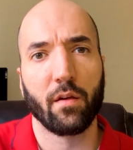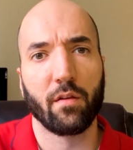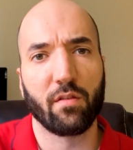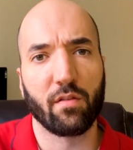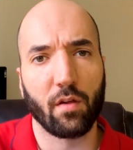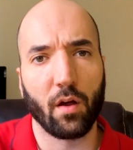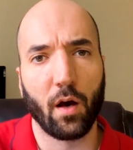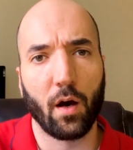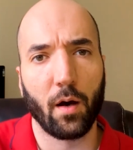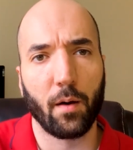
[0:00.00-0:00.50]

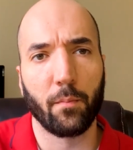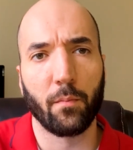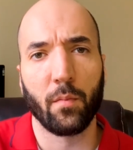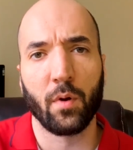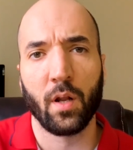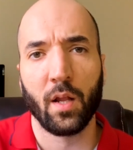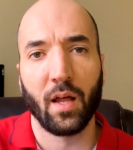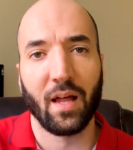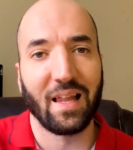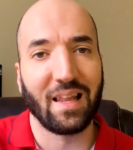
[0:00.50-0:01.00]

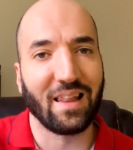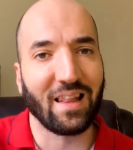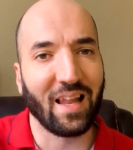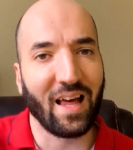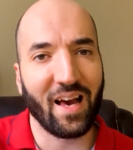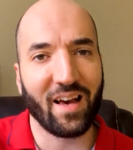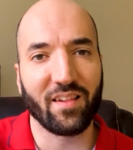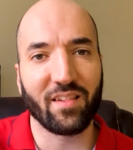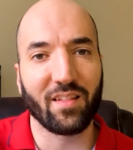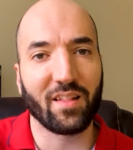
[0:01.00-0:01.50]
some
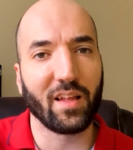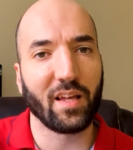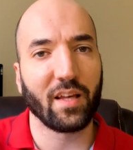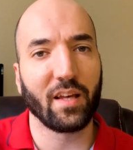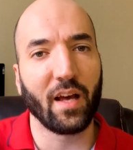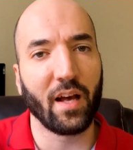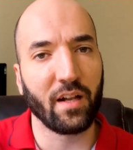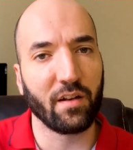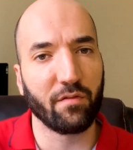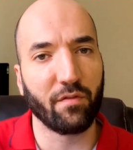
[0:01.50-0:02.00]

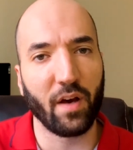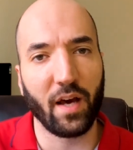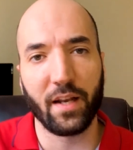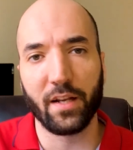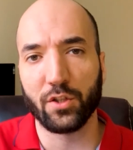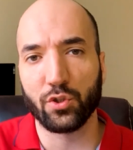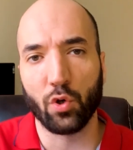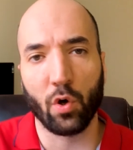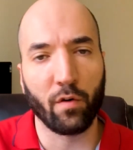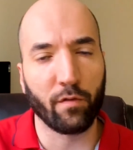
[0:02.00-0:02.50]
lasting
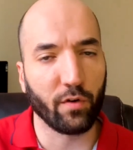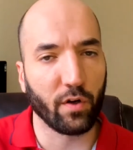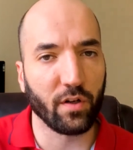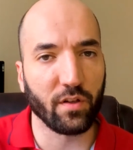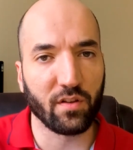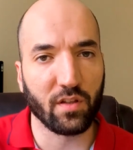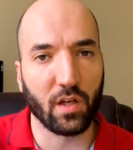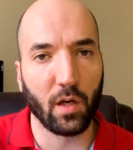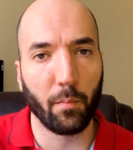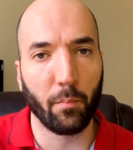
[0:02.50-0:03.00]
advantage over
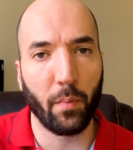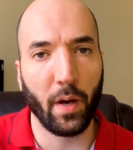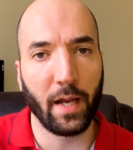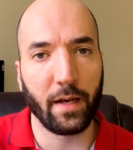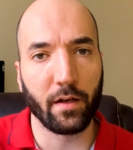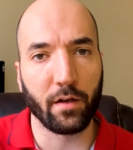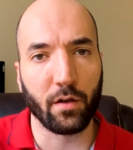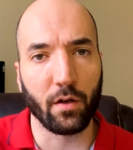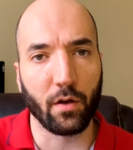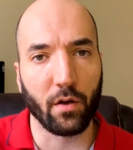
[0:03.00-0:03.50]
its
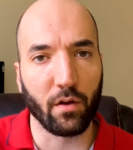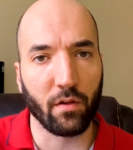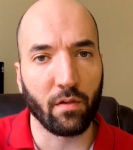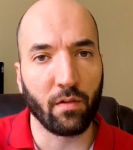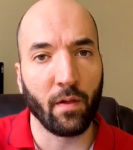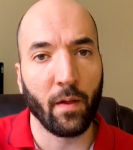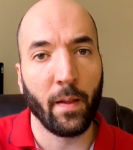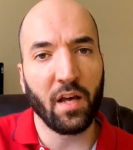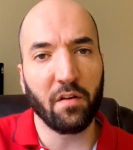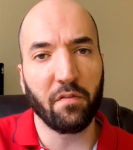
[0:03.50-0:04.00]

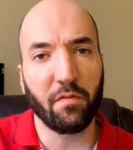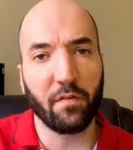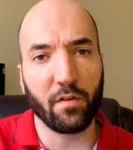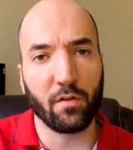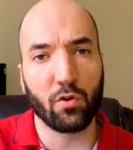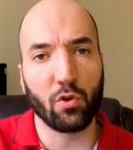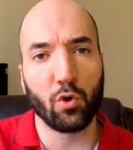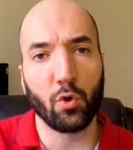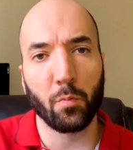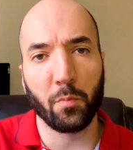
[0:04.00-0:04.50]
competitors, if
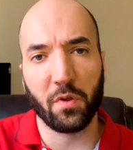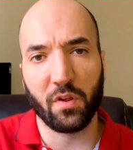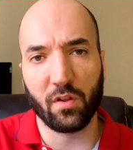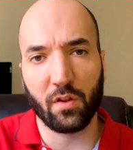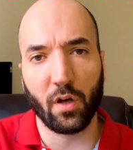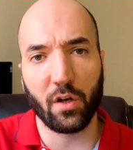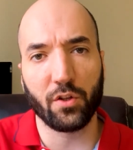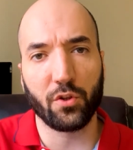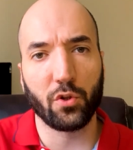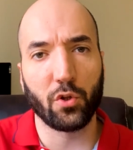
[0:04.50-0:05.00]
Zoom
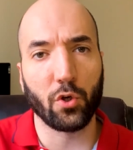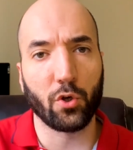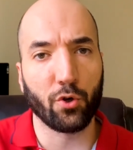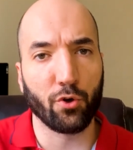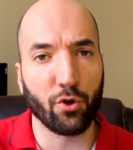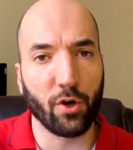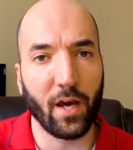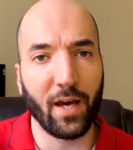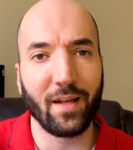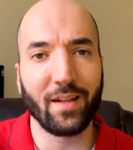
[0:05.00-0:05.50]
starts to
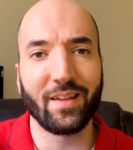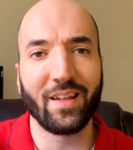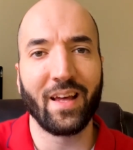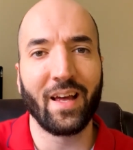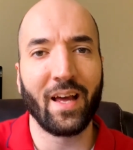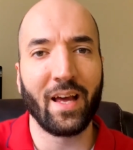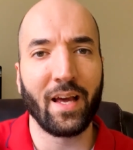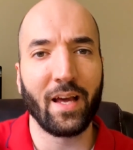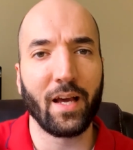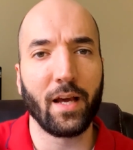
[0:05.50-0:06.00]
create
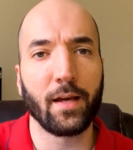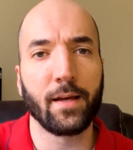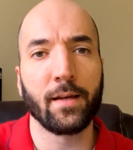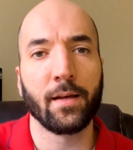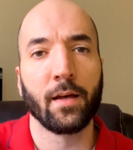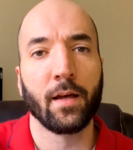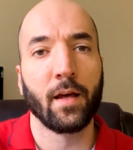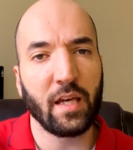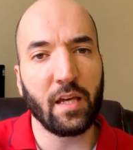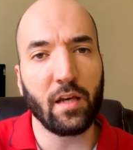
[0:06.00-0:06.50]

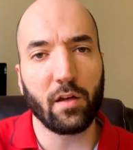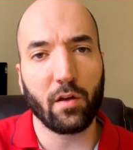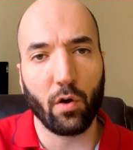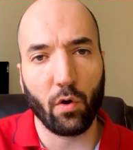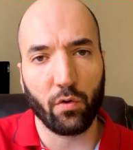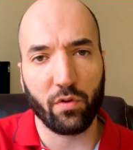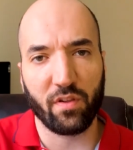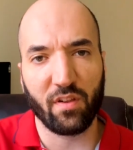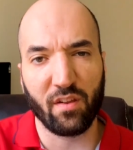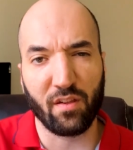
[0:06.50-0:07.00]
a
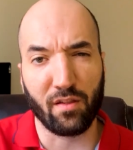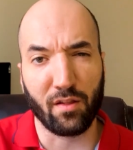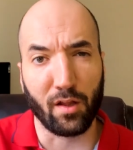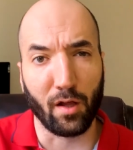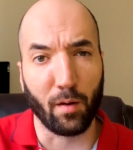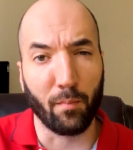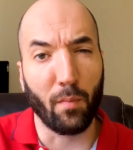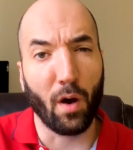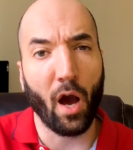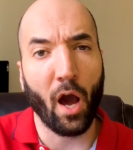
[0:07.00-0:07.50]

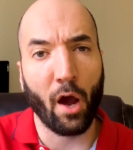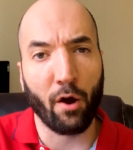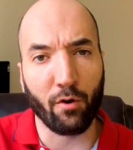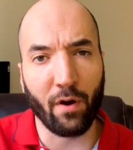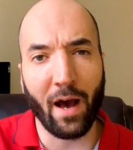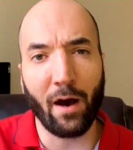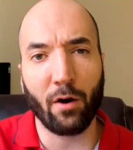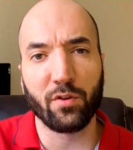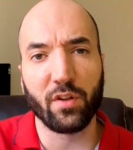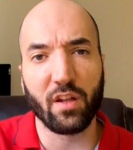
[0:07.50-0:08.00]
ecosystem
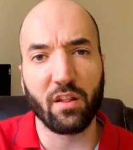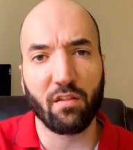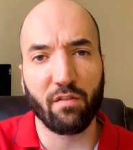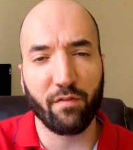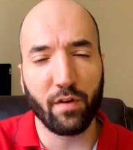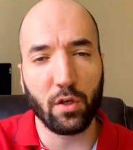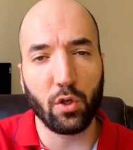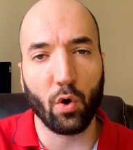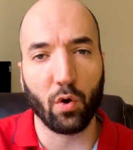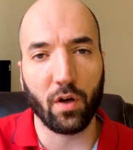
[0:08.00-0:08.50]
around its
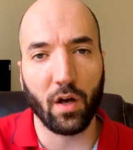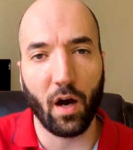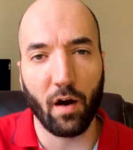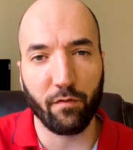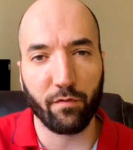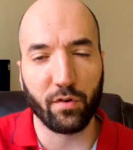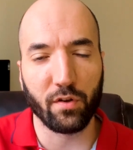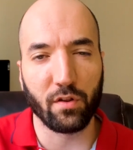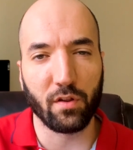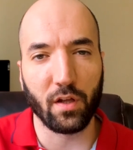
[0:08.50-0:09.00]
video
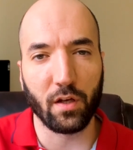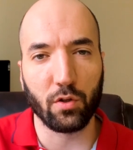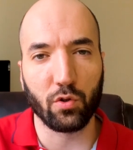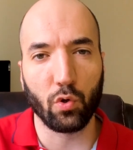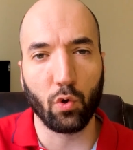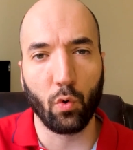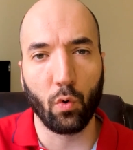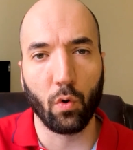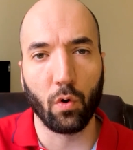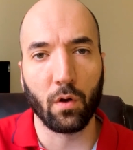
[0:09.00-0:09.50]
conferencing
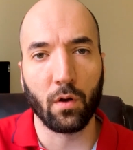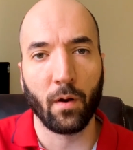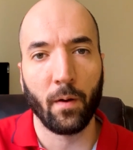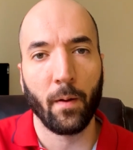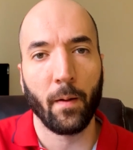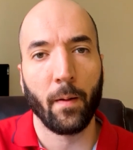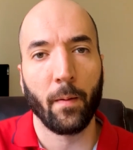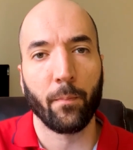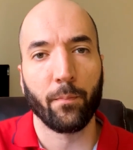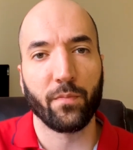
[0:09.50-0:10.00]
tool
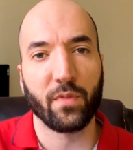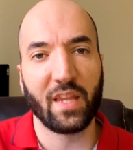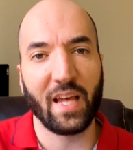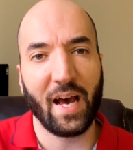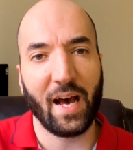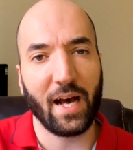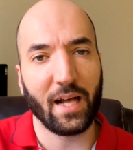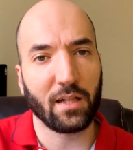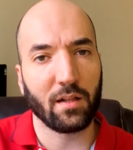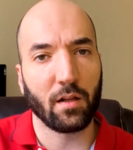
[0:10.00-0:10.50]

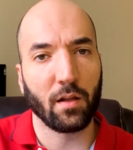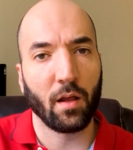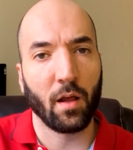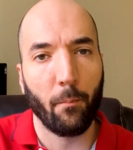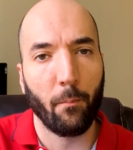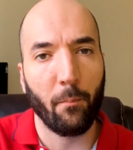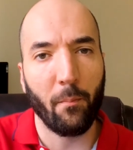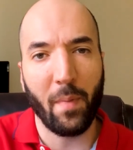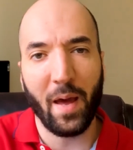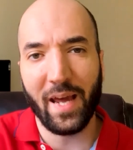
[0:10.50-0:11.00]
that
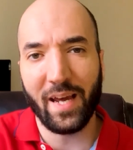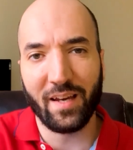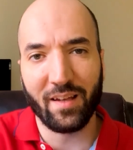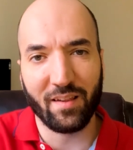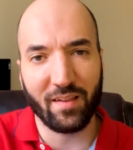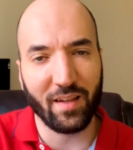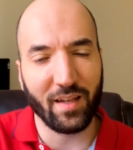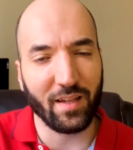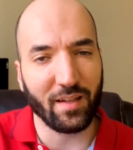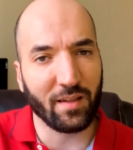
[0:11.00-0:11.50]

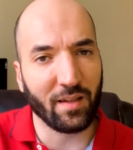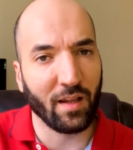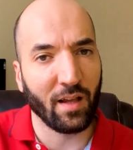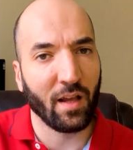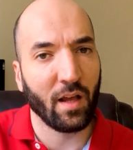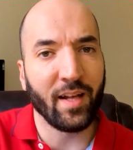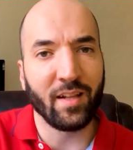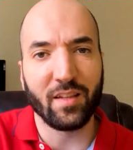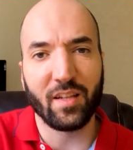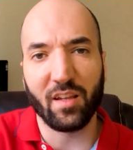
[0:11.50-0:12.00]
makes it
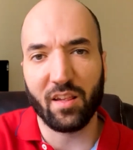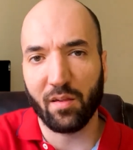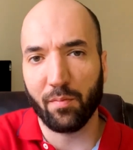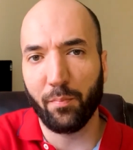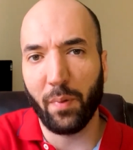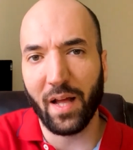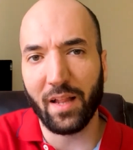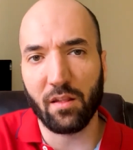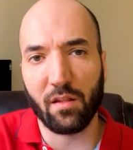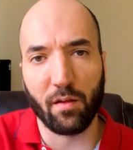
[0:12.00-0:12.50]

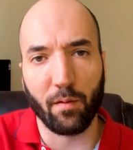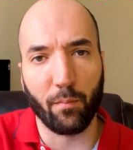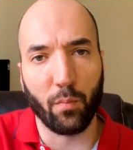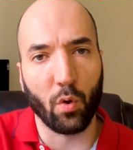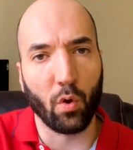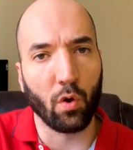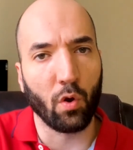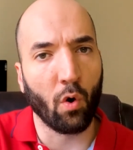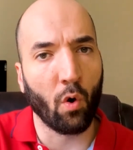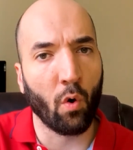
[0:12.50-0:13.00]

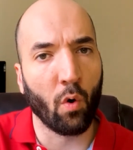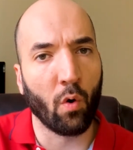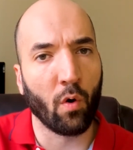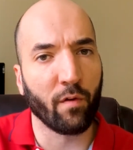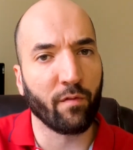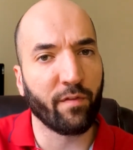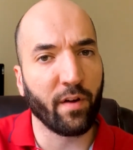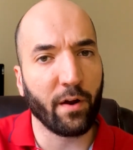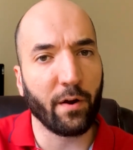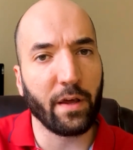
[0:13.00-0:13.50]
indispensable
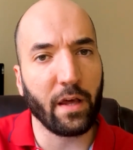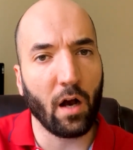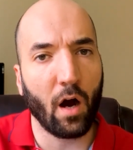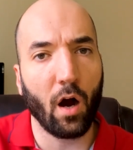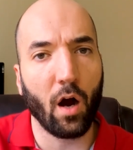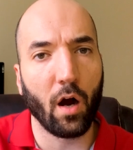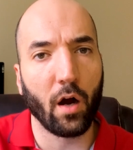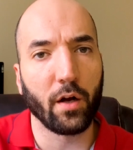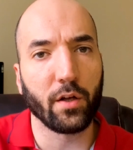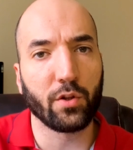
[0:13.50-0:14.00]
or very
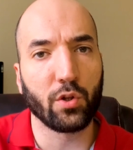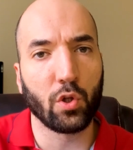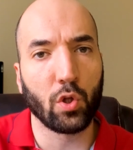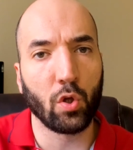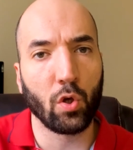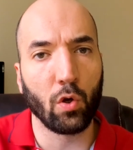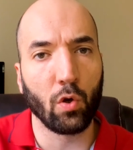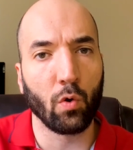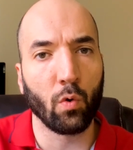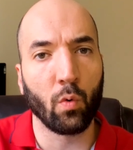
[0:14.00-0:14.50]
hard
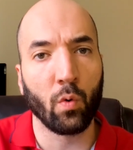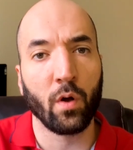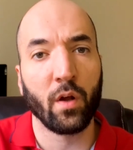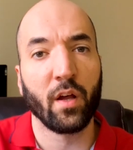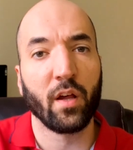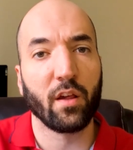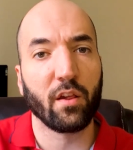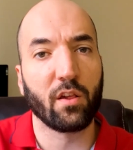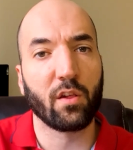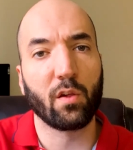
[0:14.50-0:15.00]
to
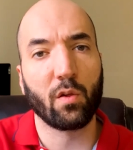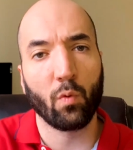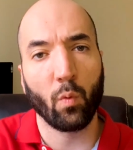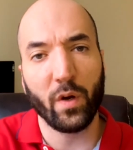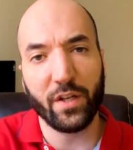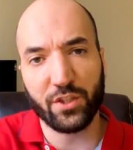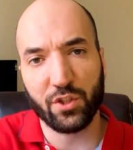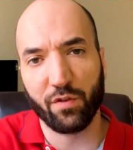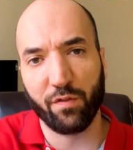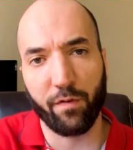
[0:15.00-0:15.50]

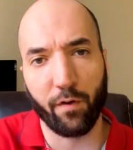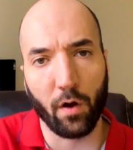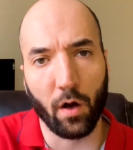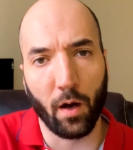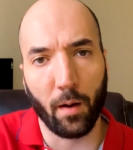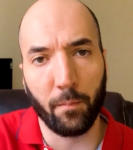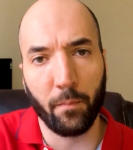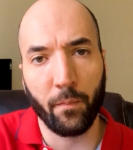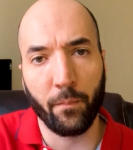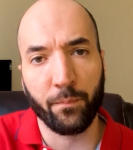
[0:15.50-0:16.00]
switch
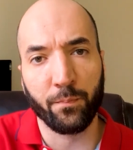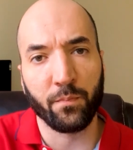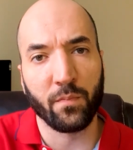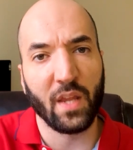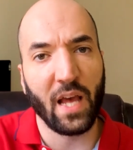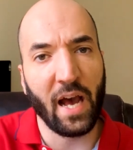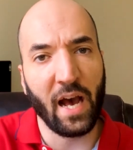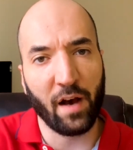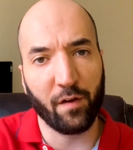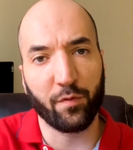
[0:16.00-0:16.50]
from
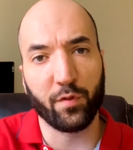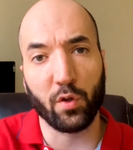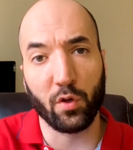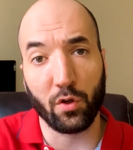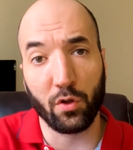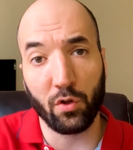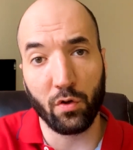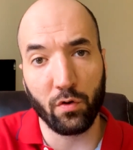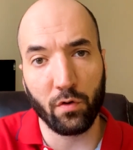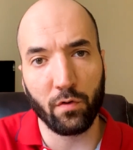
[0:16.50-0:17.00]
after
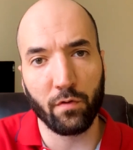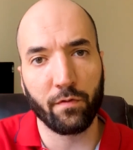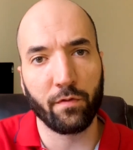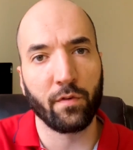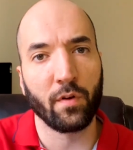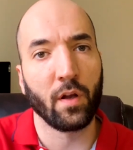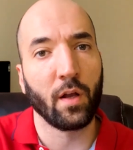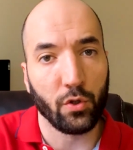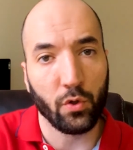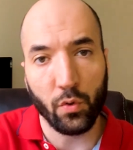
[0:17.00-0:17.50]

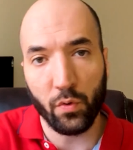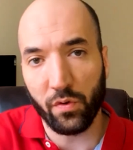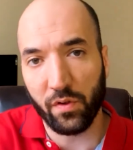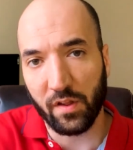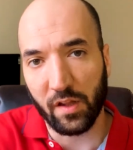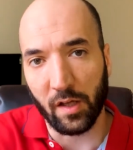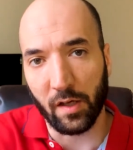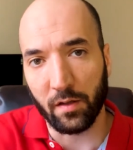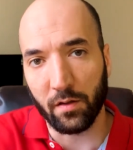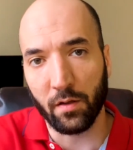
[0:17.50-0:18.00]
you've
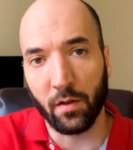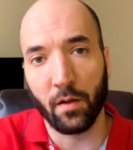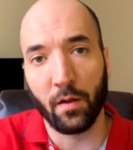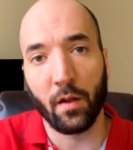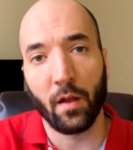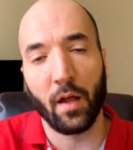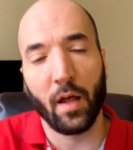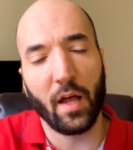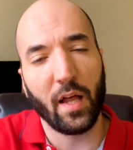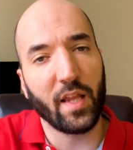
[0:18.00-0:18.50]
used it,
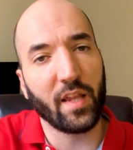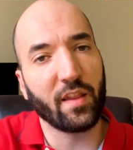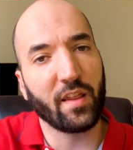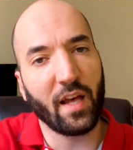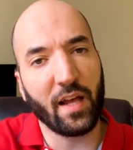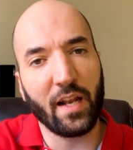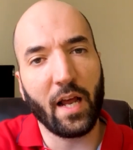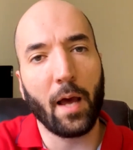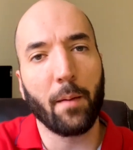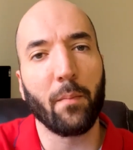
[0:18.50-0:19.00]

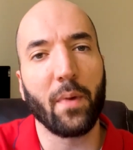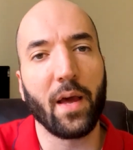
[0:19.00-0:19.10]
then I